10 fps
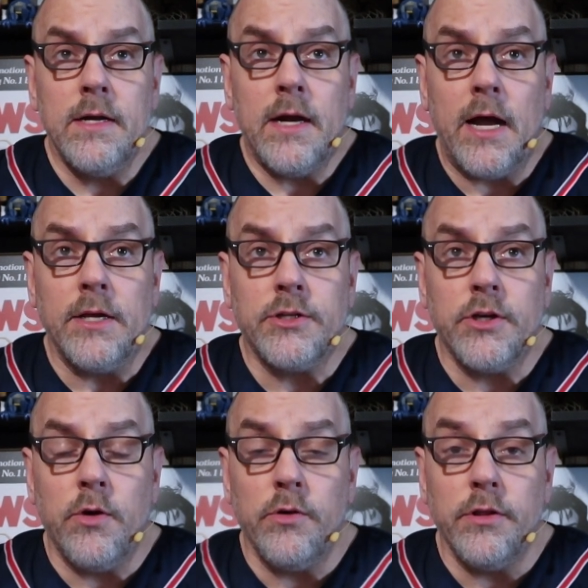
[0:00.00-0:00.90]
I used to
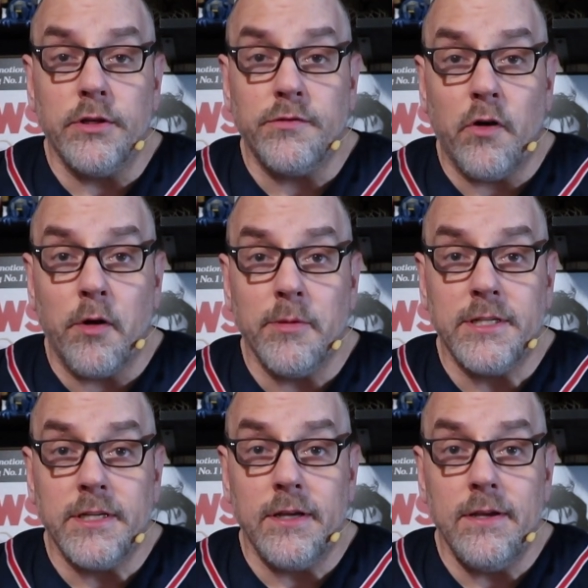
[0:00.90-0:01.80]
go into this
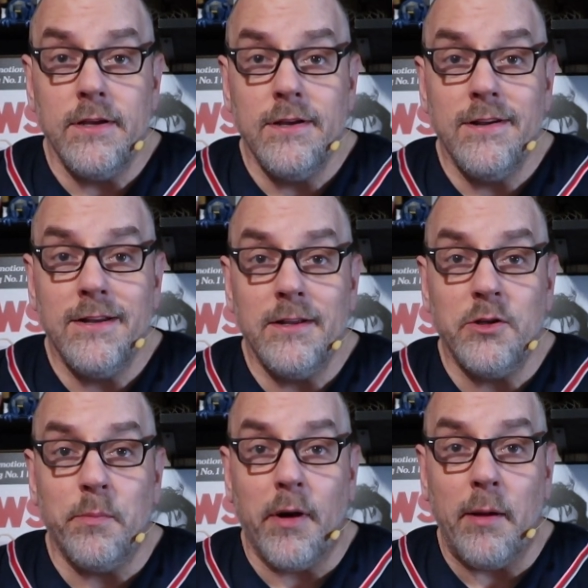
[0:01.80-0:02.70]
pharmacy
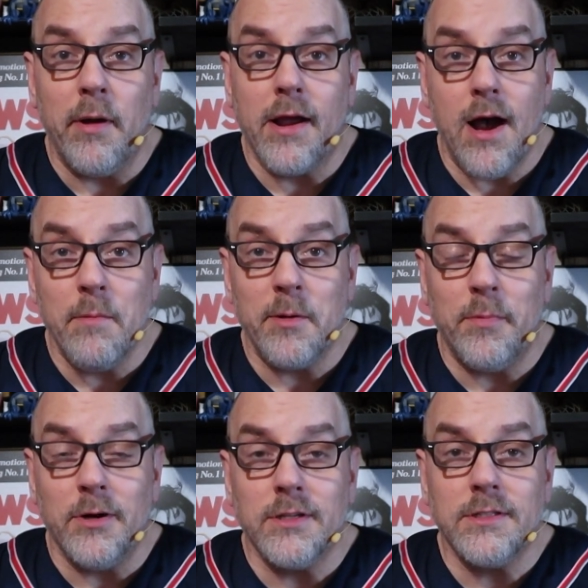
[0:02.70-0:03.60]
to buy my comic
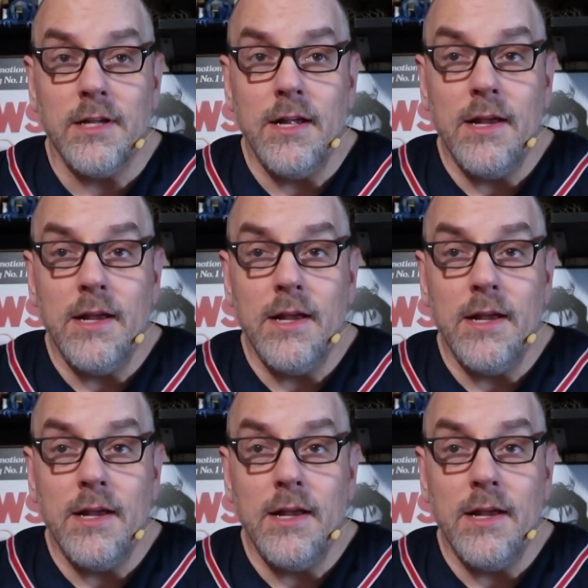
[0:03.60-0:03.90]
books,